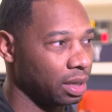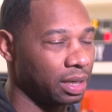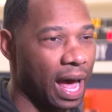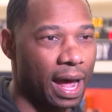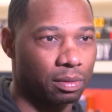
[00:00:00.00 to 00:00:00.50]

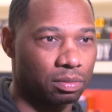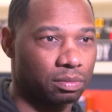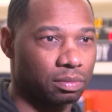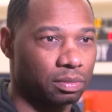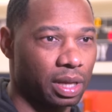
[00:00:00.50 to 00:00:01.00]
not
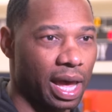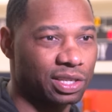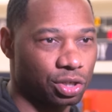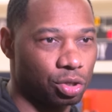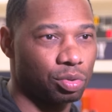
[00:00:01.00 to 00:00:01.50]

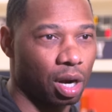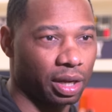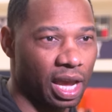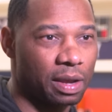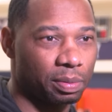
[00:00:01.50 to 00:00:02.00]
executing our
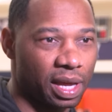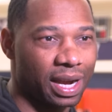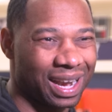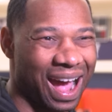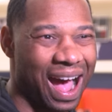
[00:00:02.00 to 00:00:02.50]
game
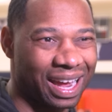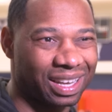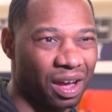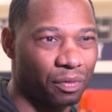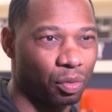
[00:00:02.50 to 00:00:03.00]
plan at a high
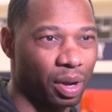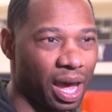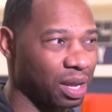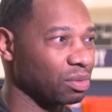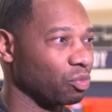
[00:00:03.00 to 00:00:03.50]
level
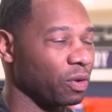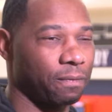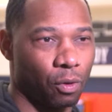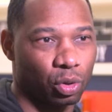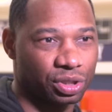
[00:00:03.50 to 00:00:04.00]
and with
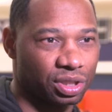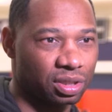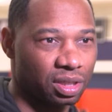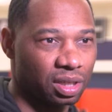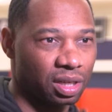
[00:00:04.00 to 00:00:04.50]
force.
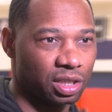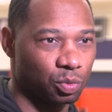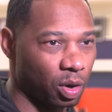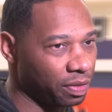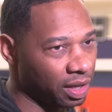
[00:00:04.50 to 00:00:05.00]
It's
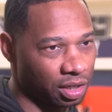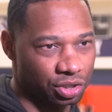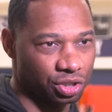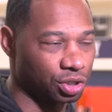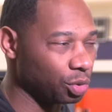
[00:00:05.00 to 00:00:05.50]
one thing to
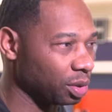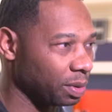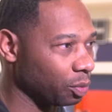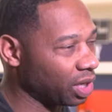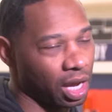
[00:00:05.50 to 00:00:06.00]
just do it,
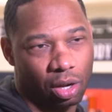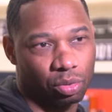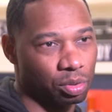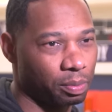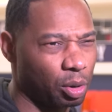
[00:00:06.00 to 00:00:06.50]
but we can't go
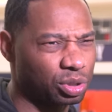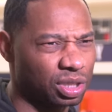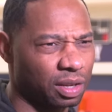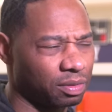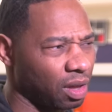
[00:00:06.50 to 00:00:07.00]
through the
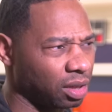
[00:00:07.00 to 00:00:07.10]
motions. I, th